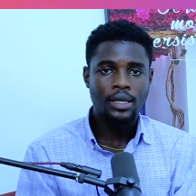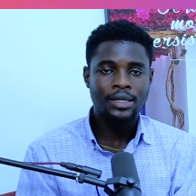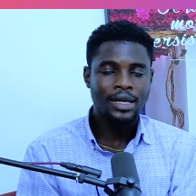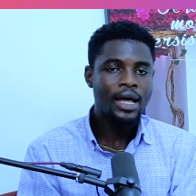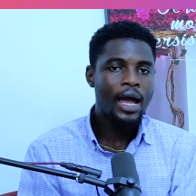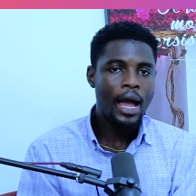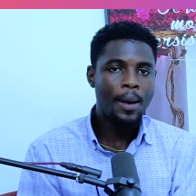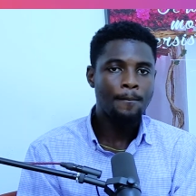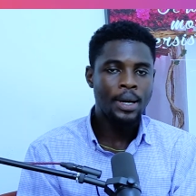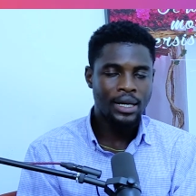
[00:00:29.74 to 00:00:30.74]
Nana
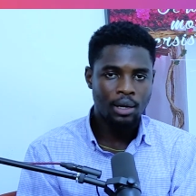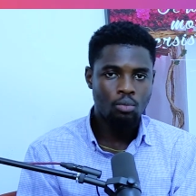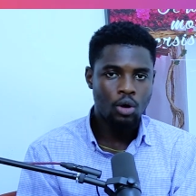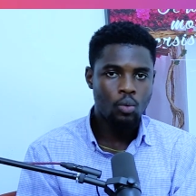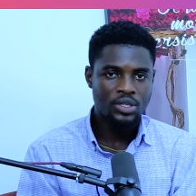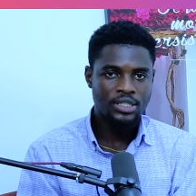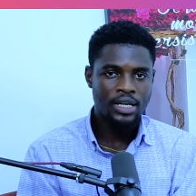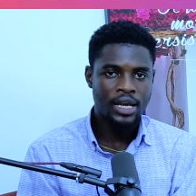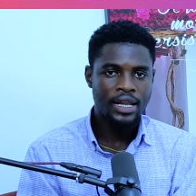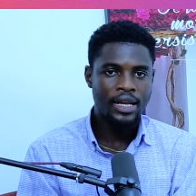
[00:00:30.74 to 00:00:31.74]
Banamwa was
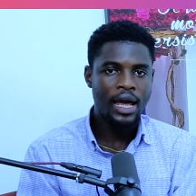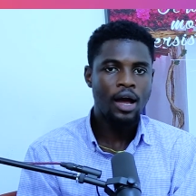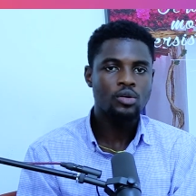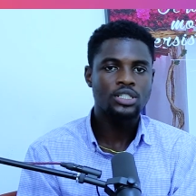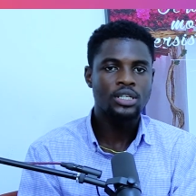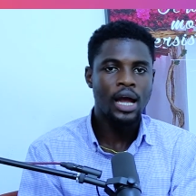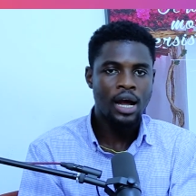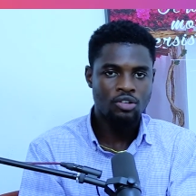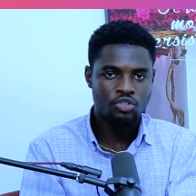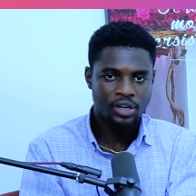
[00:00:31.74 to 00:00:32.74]
there, and then how she
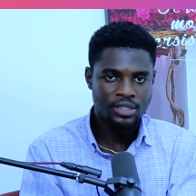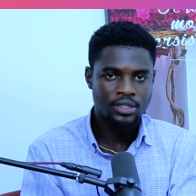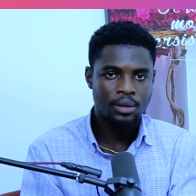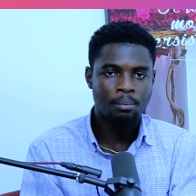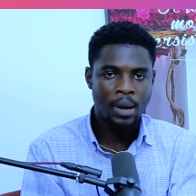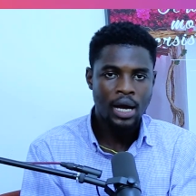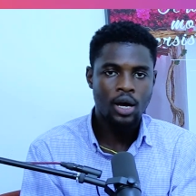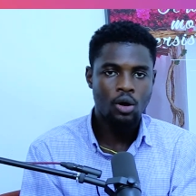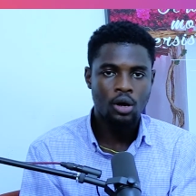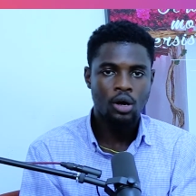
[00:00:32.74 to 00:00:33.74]
addressed
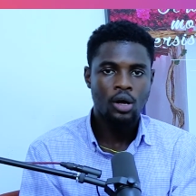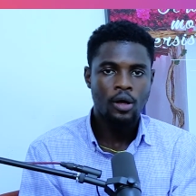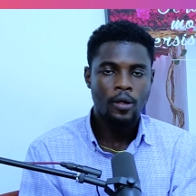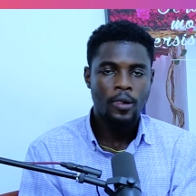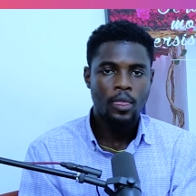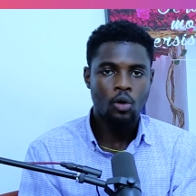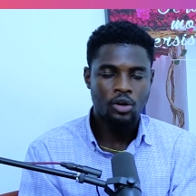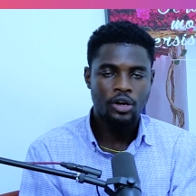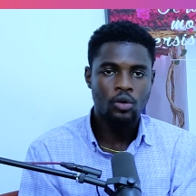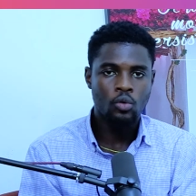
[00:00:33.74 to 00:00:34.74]
Mark
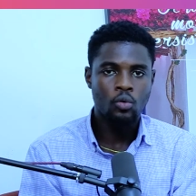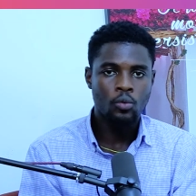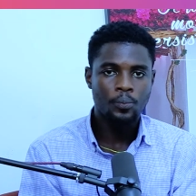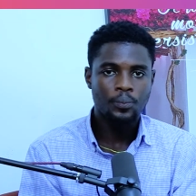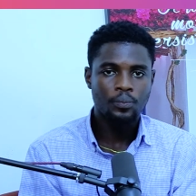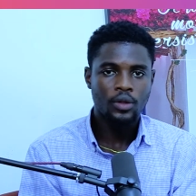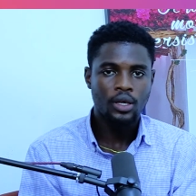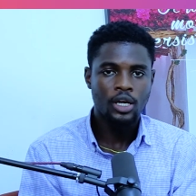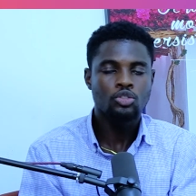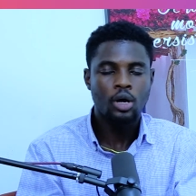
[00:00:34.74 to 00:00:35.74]
Okraku,
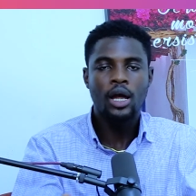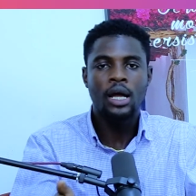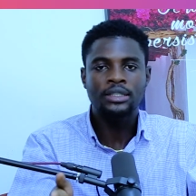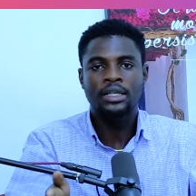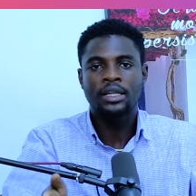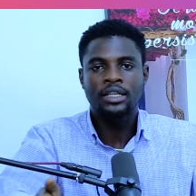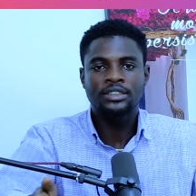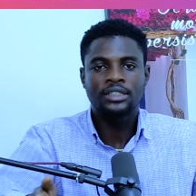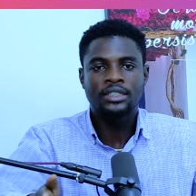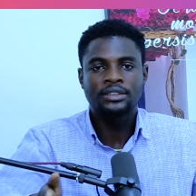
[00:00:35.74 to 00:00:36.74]
it drew us
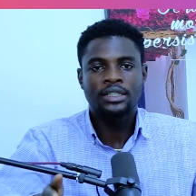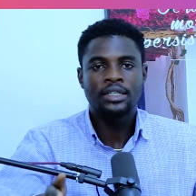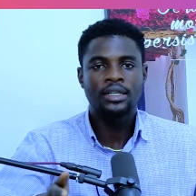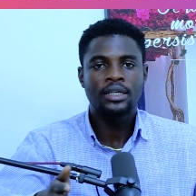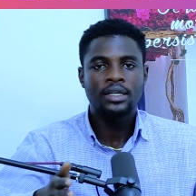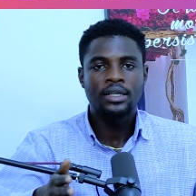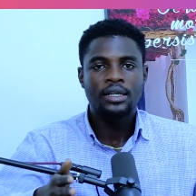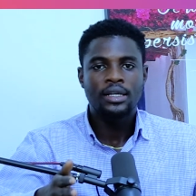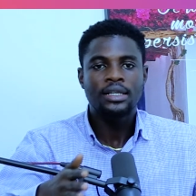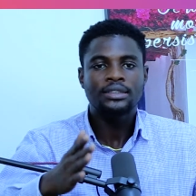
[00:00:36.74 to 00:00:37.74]
attention and said,
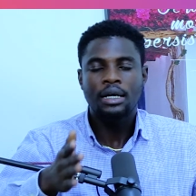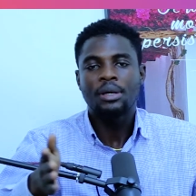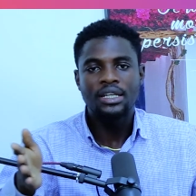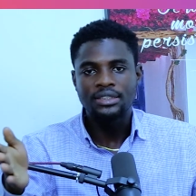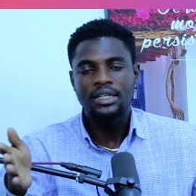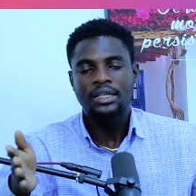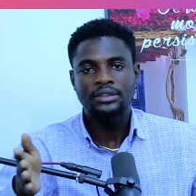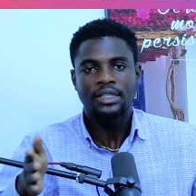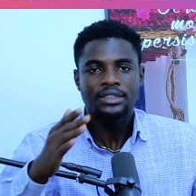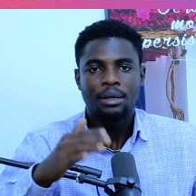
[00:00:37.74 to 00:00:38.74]
let's come and discuss
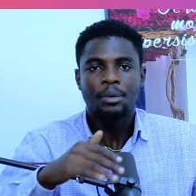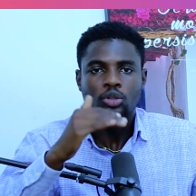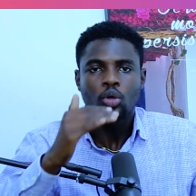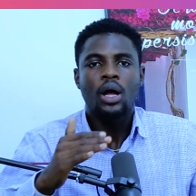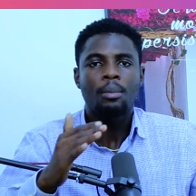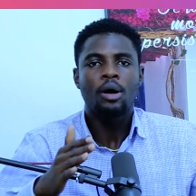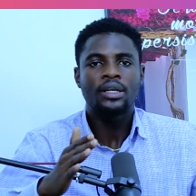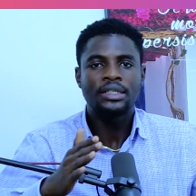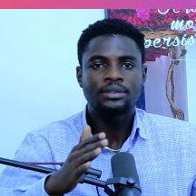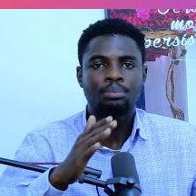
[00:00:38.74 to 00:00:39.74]
this, let's come and talk
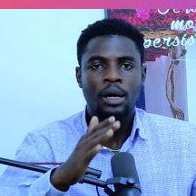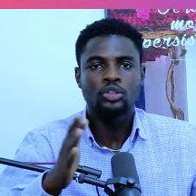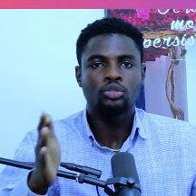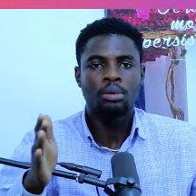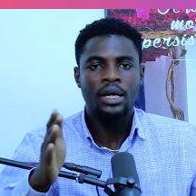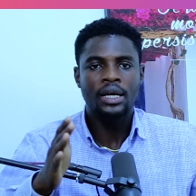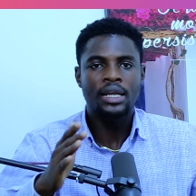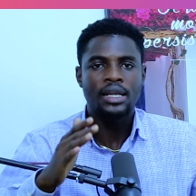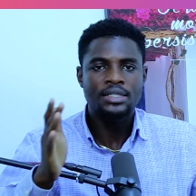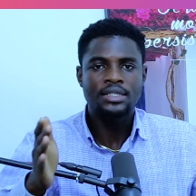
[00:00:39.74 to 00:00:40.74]
about this back to back,
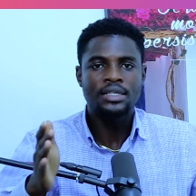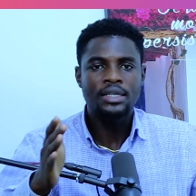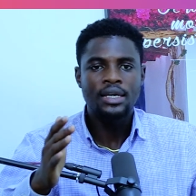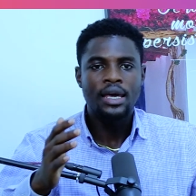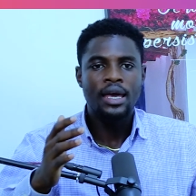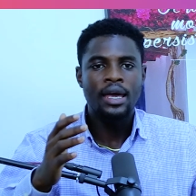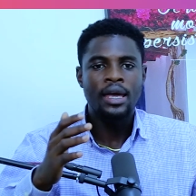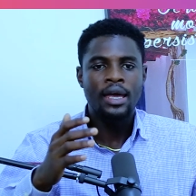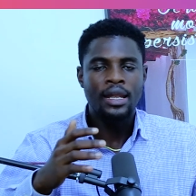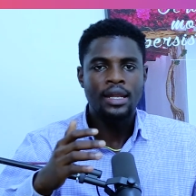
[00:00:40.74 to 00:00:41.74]
and let's see,
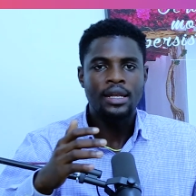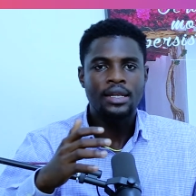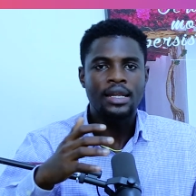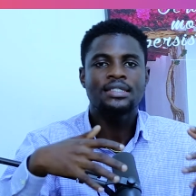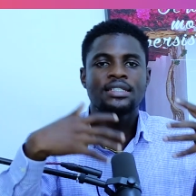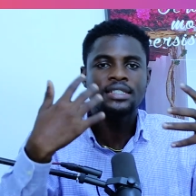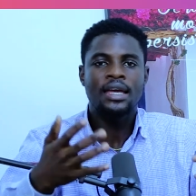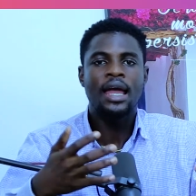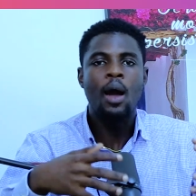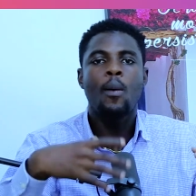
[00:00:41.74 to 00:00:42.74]
and then let's
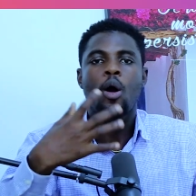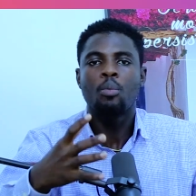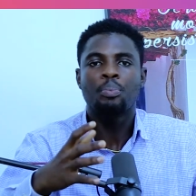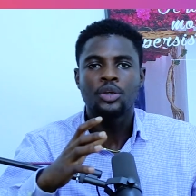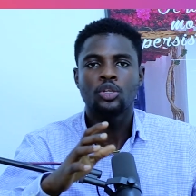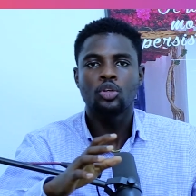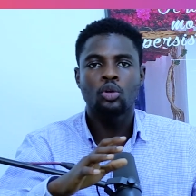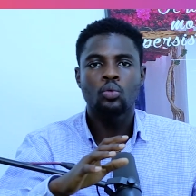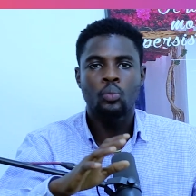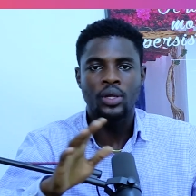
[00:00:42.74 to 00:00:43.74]
share our
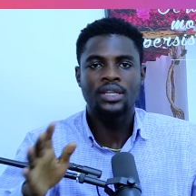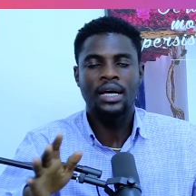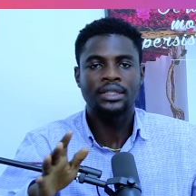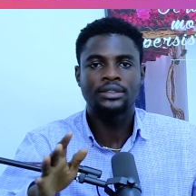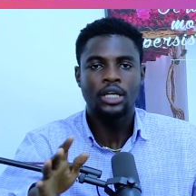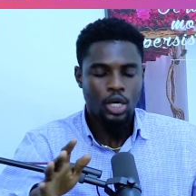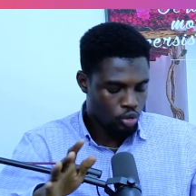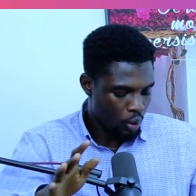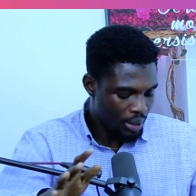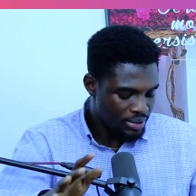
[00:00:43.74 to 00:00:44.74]
opinion with that.
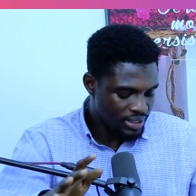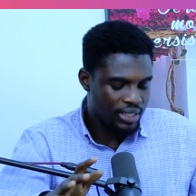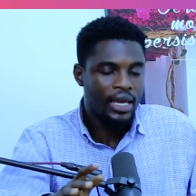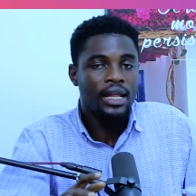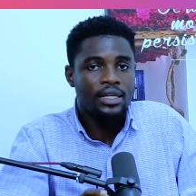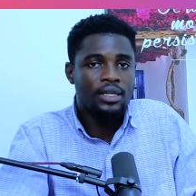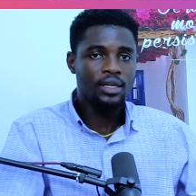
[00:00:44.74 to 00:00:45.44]
So MC Kelly